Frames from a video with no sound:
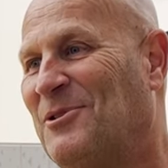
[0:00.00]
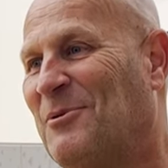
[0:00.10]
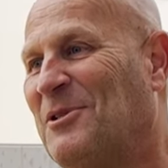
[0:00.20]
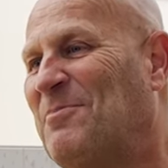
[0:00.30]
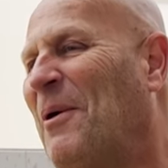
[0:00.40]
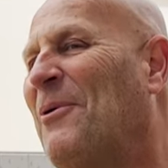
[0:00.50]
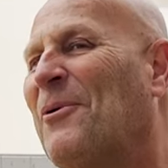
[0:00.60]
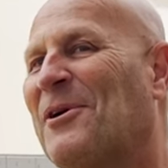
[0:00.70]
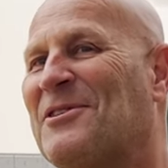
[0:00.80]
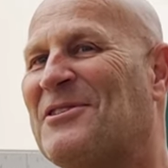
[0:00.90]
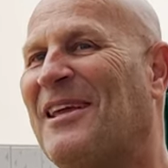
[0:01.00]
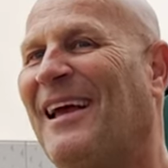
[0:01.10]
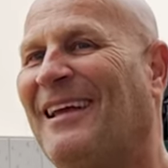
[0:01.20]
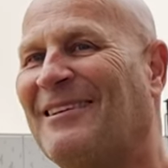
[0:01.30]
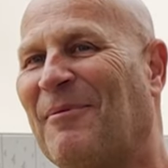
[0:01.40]
we should play Oregon
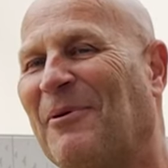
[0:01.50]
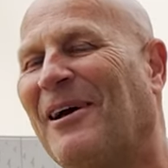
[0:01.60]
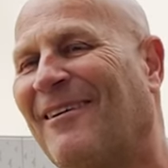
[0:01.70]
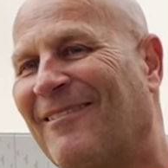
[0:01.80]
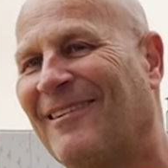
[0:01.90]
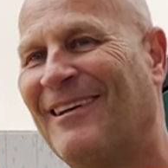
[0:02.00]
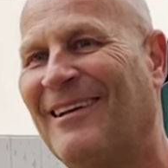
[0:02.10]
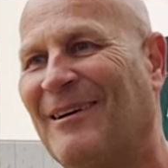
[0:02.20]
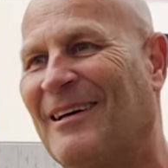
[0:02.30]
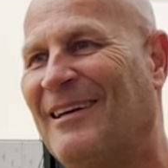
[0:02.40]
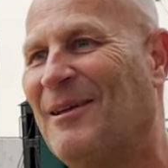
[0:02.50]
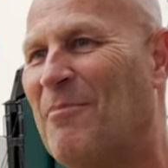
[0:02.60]
State doubleheader in the